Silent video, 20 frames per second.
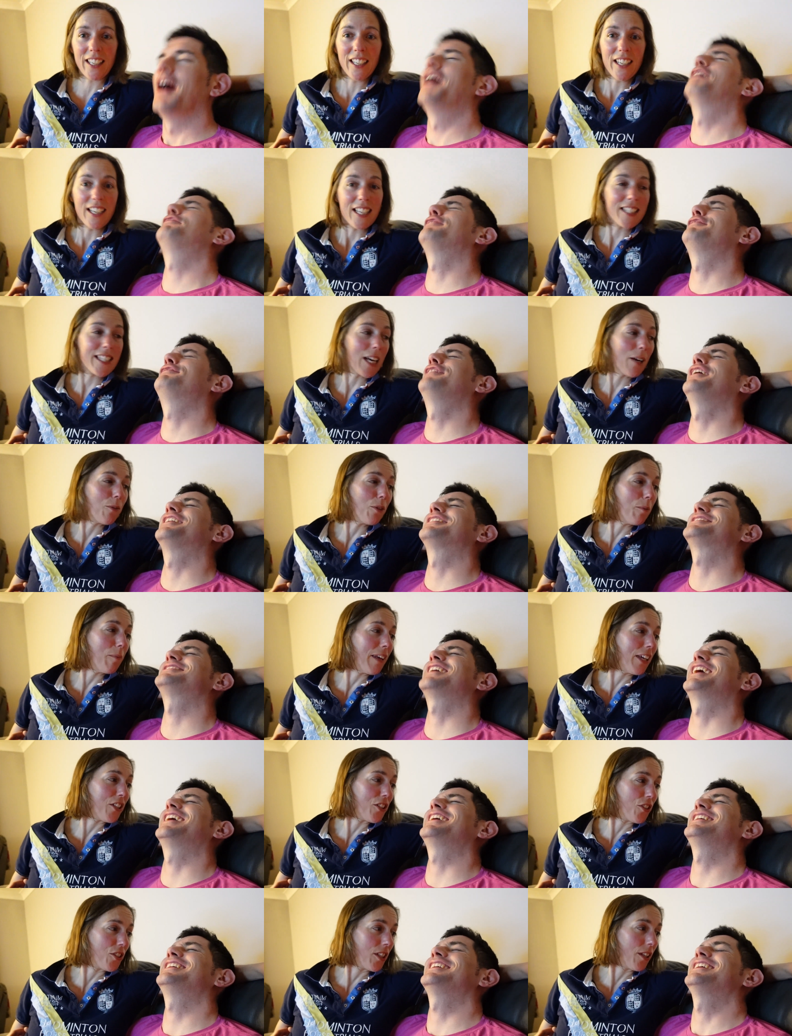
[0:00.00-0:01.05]
Speaker 1: Oh. Do
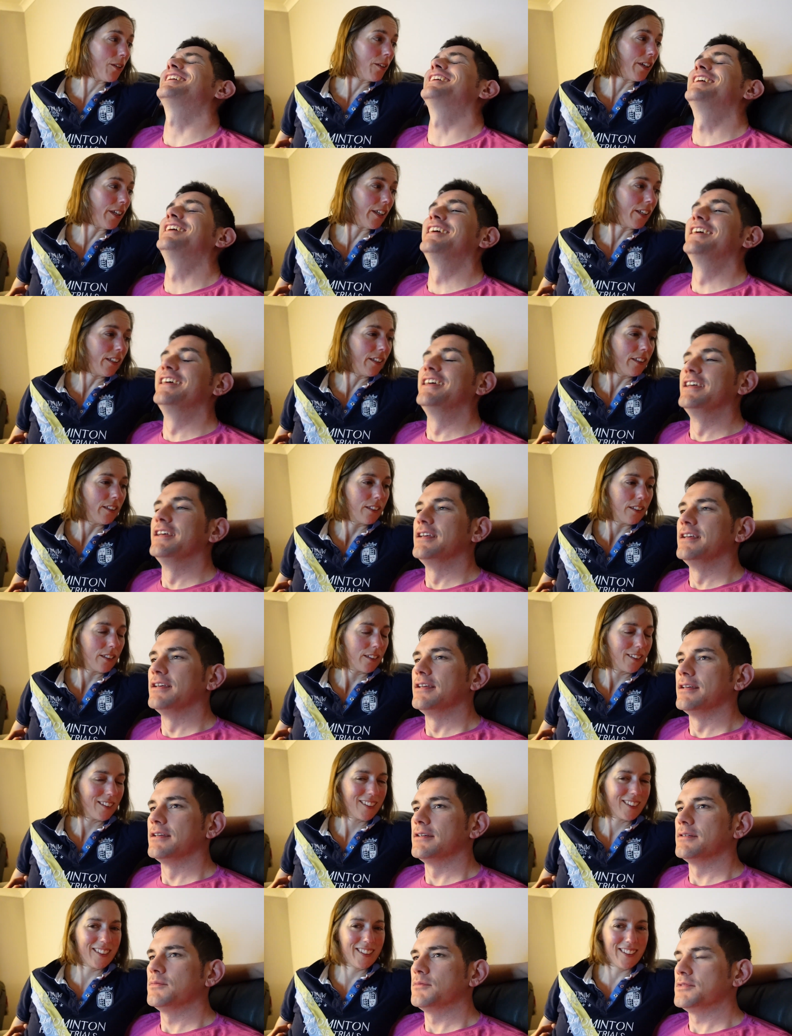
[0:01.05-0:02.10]

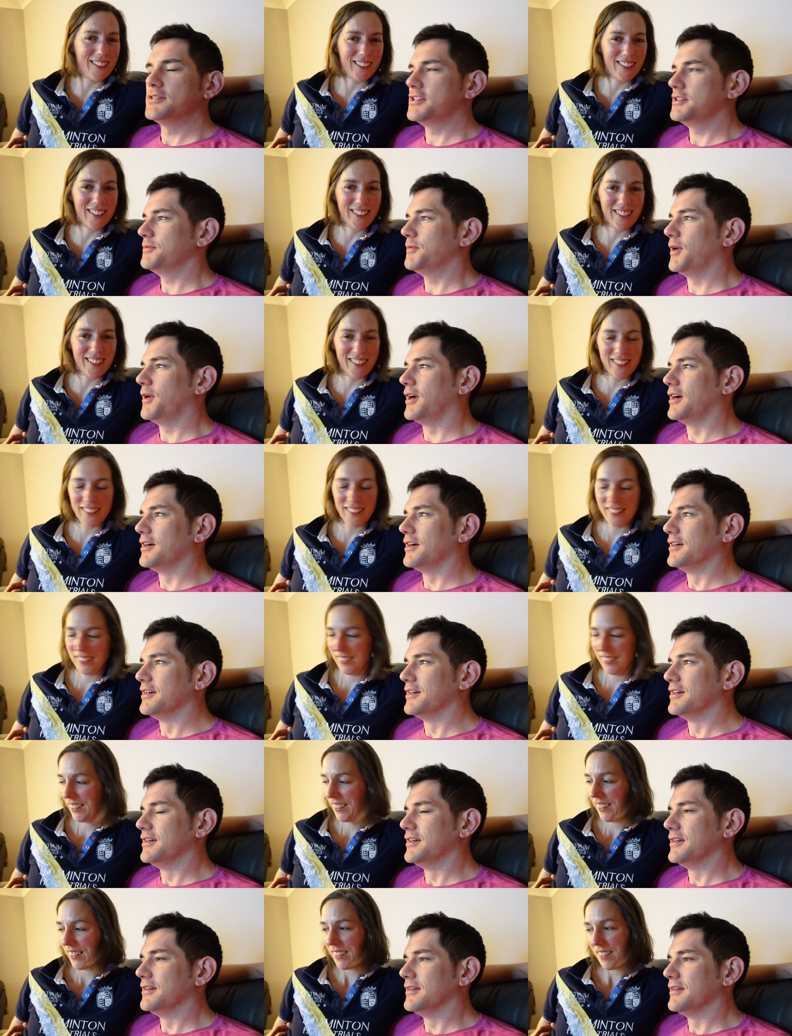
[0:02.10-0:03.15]
it. Do what?
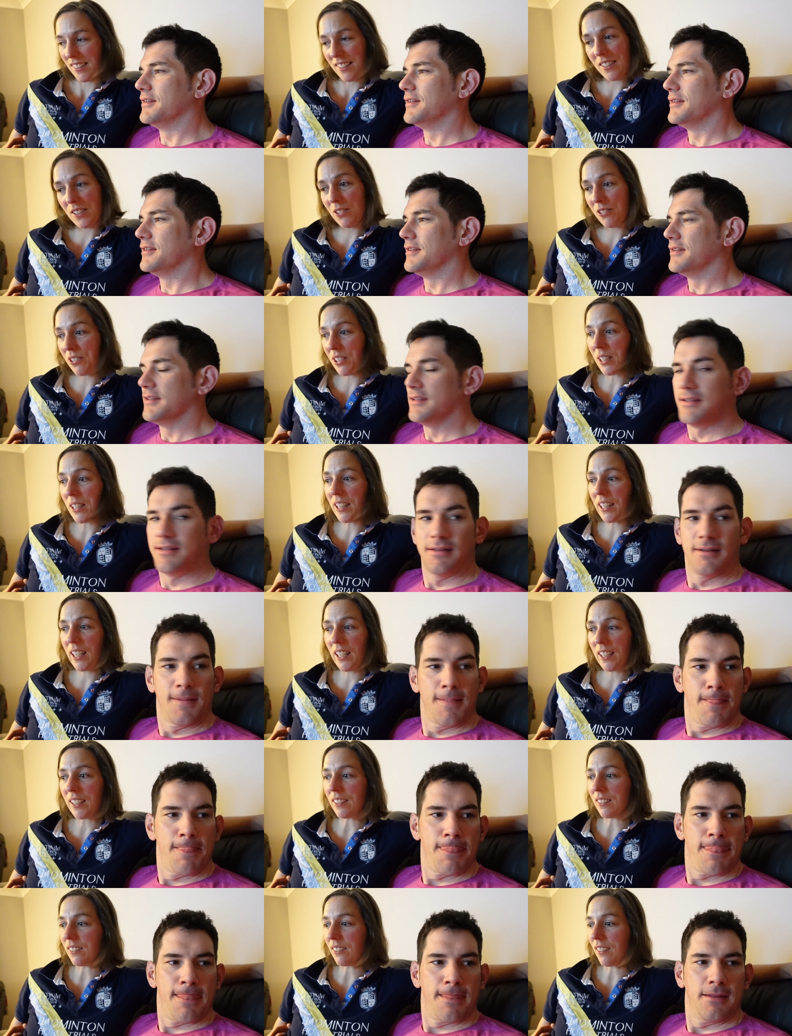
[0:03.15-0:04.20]
Sort something
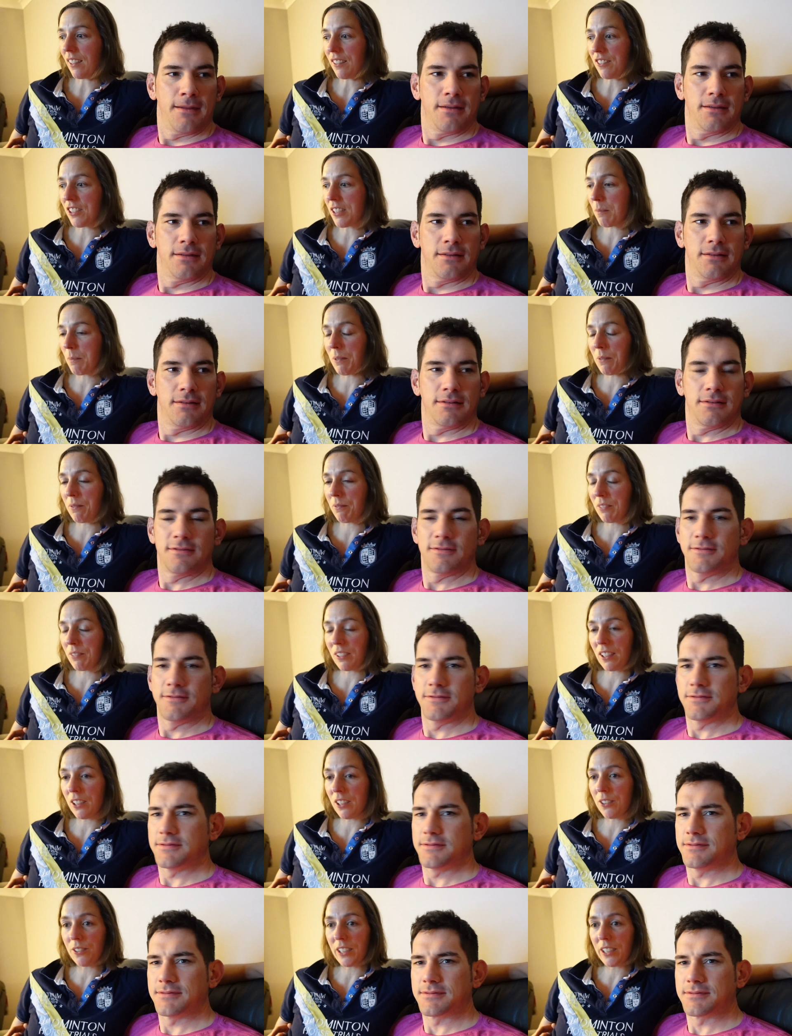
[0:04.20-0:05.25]
out. I've just been
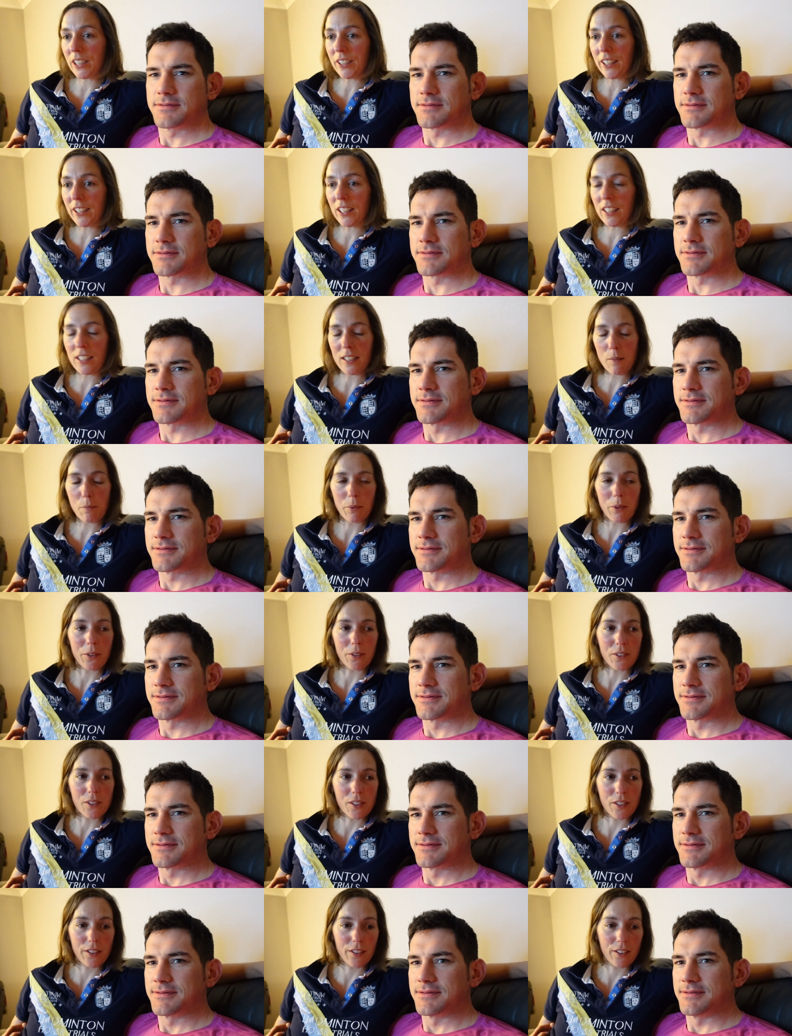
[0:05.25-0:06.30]
annoyed looking at this
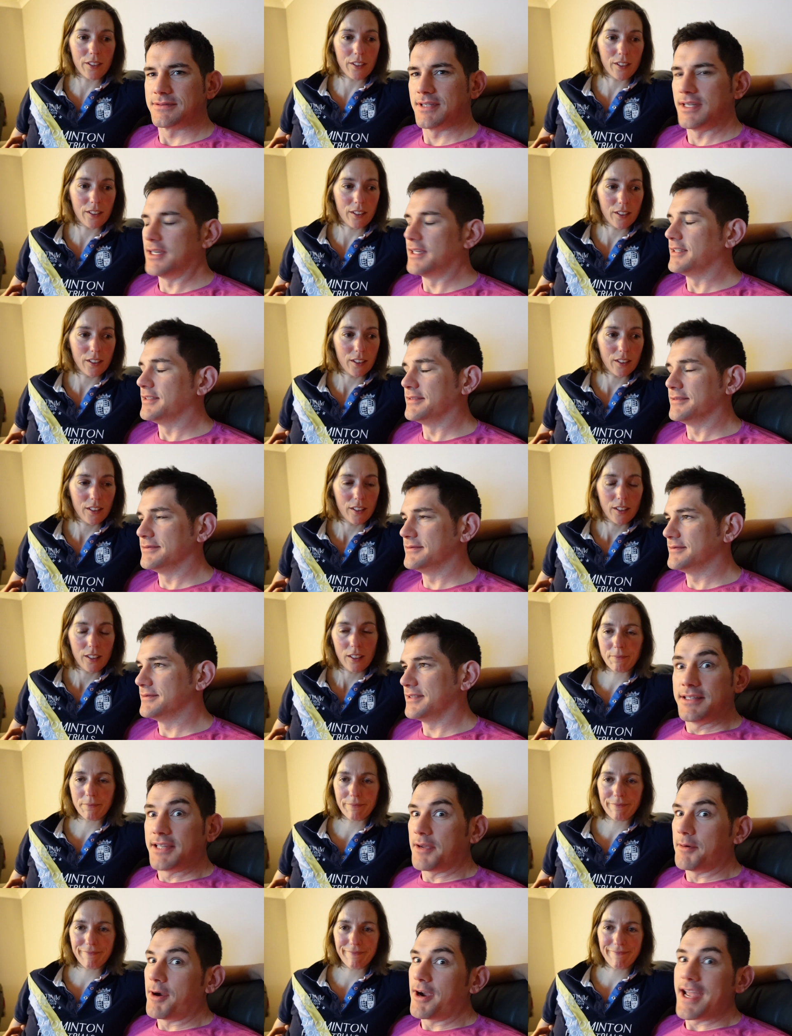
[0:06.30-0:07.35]
box. No.
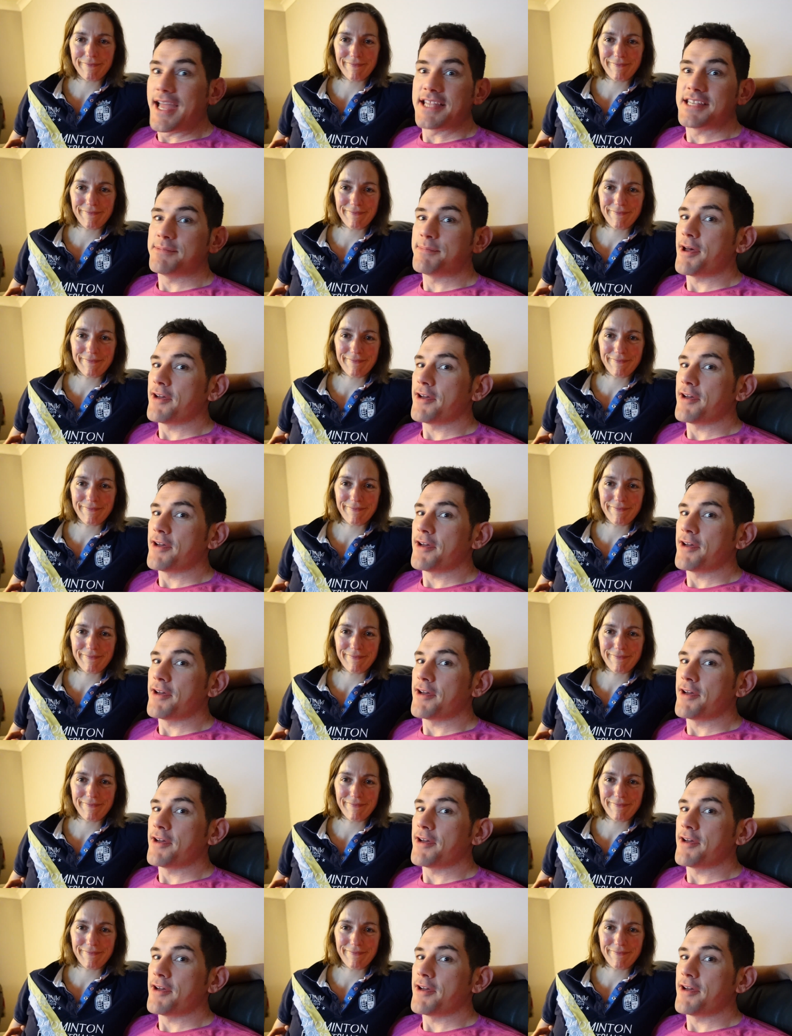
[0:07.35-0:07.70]
Don't worry, Ed, your